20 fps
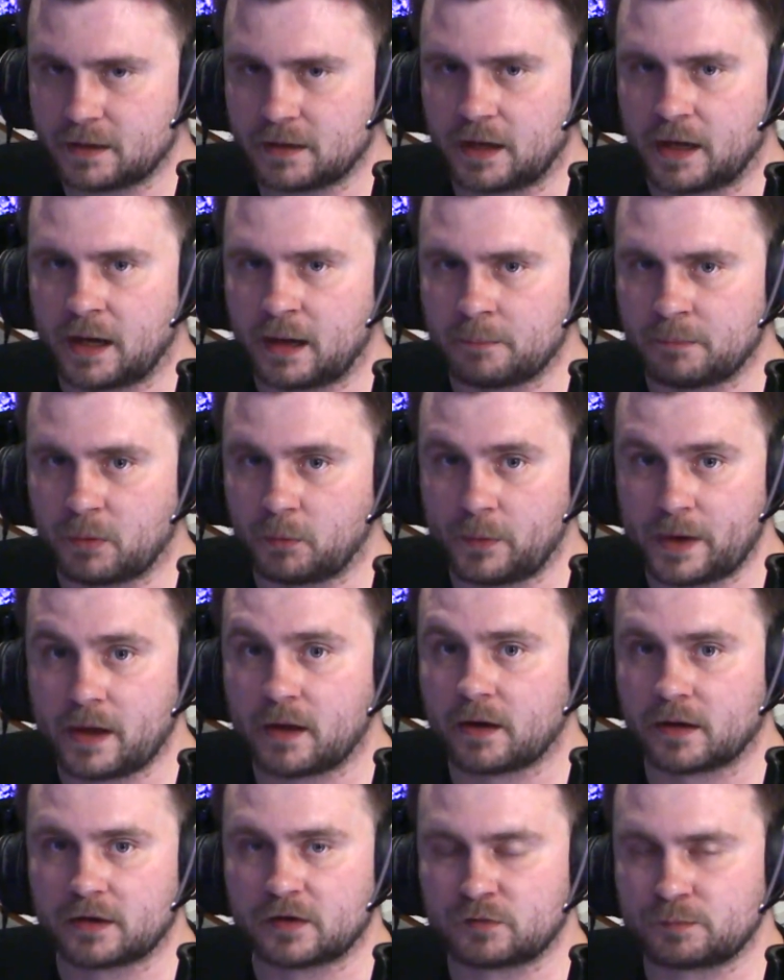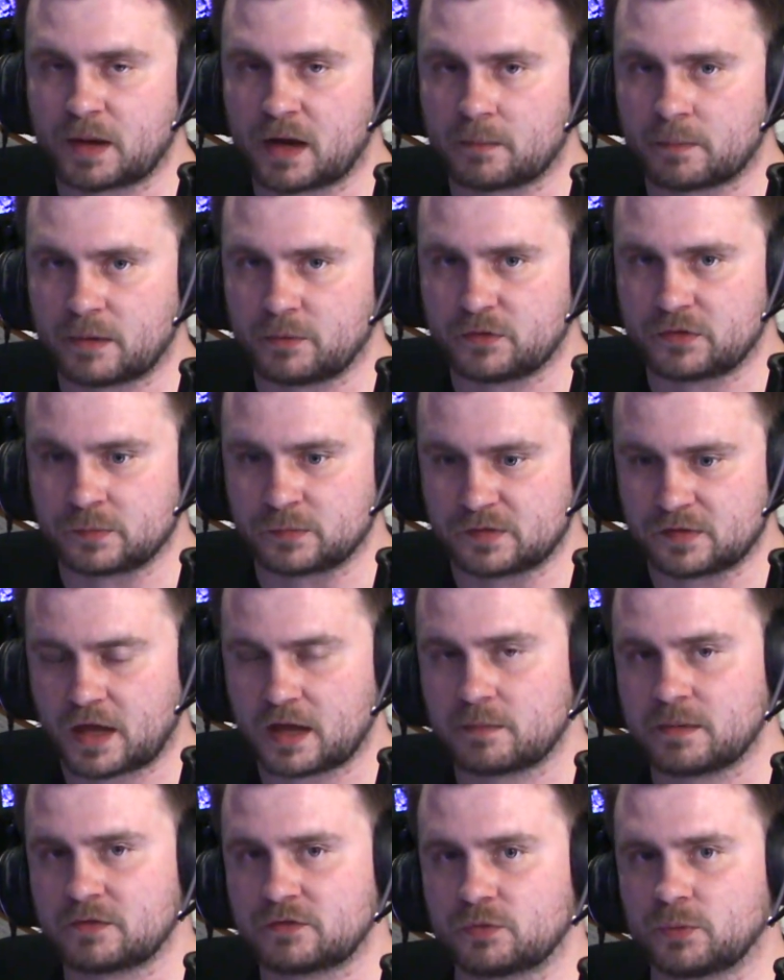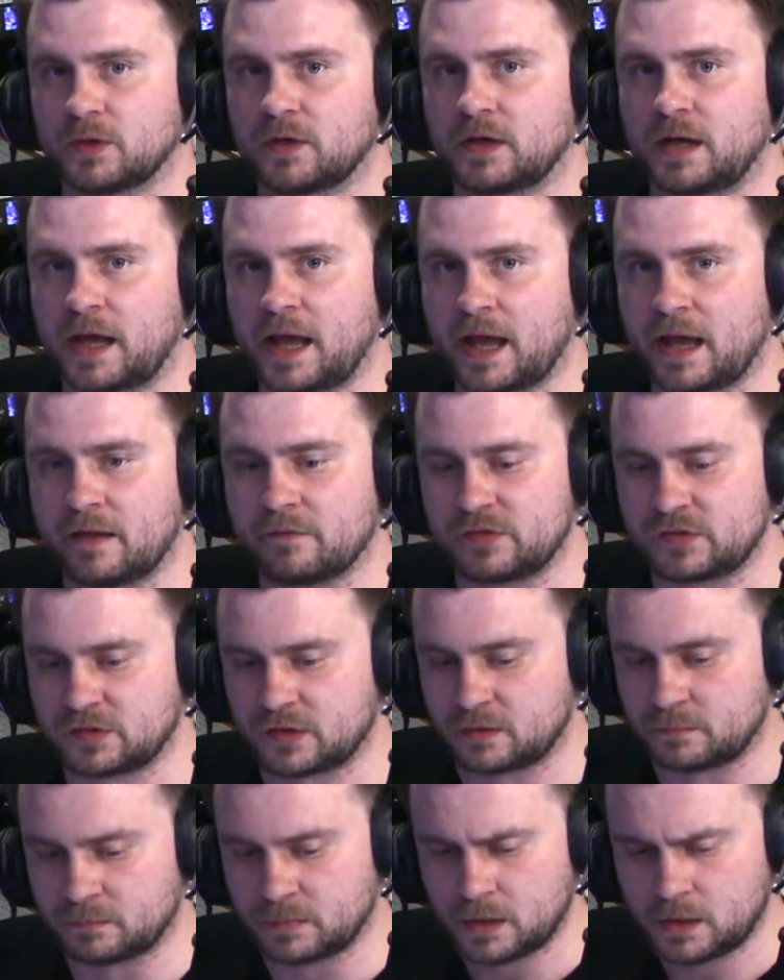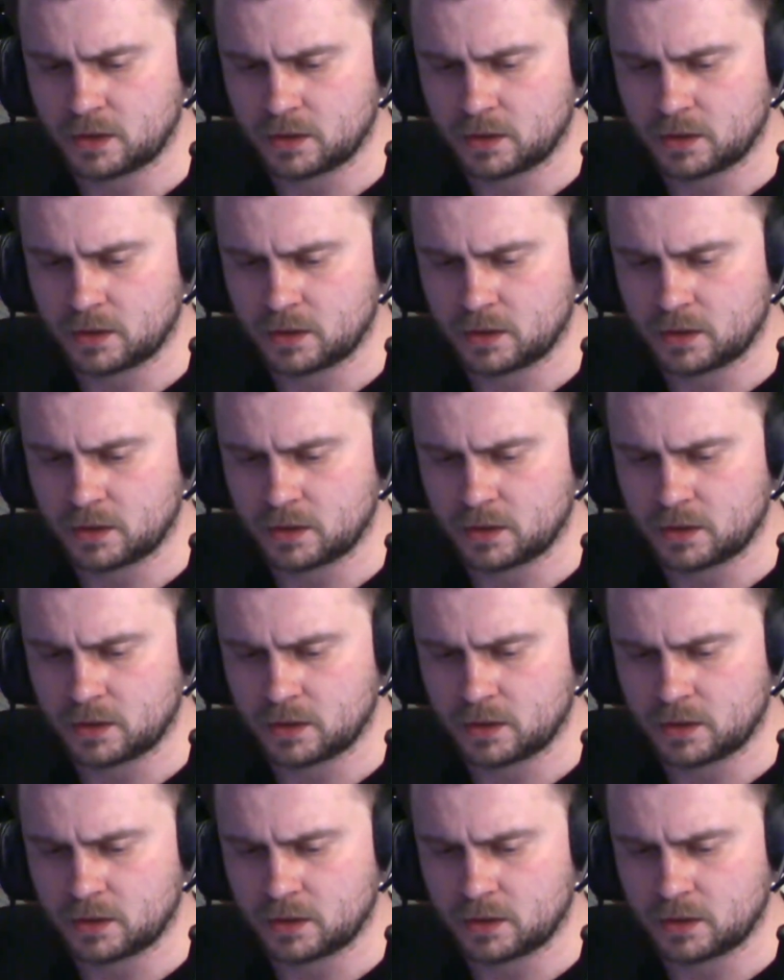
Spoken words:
But we are going to experiment with some segments. We're going to have some